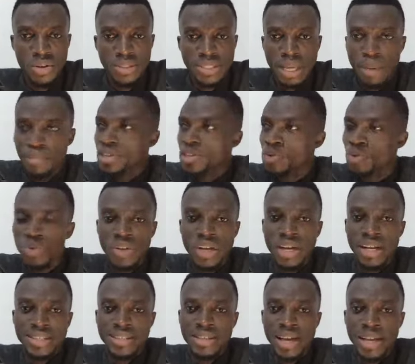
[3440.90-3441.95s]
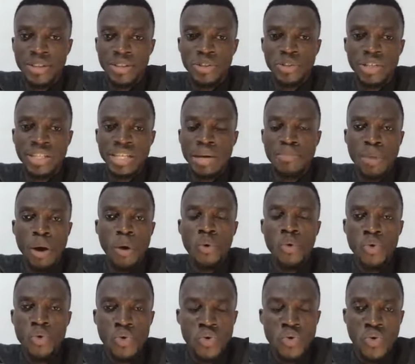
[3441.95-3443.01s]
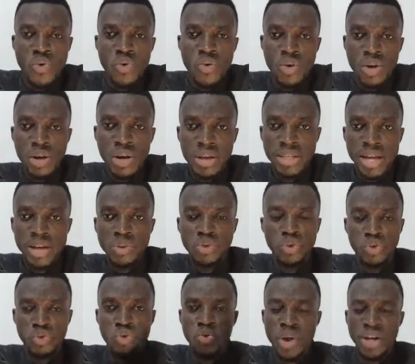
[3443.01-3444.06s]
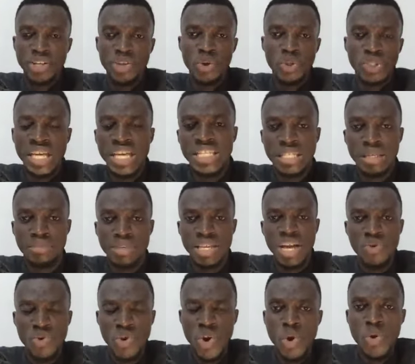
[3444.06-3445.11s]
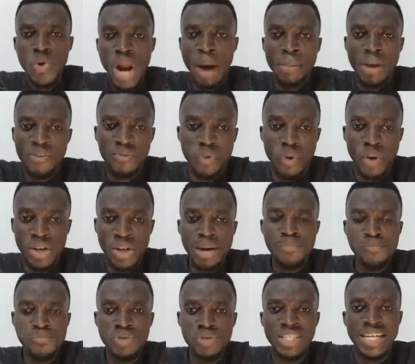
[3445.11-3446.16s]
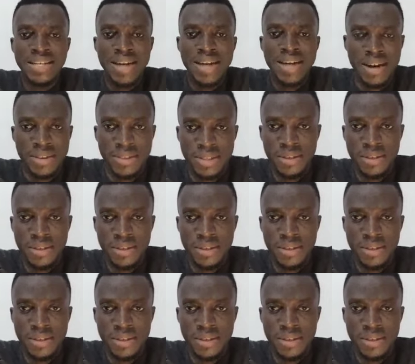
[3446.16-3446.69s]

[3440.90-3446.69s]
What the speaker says: in Nimahunu, Yen Tutu radio station, Yen Rubin, a man for young boot journalist.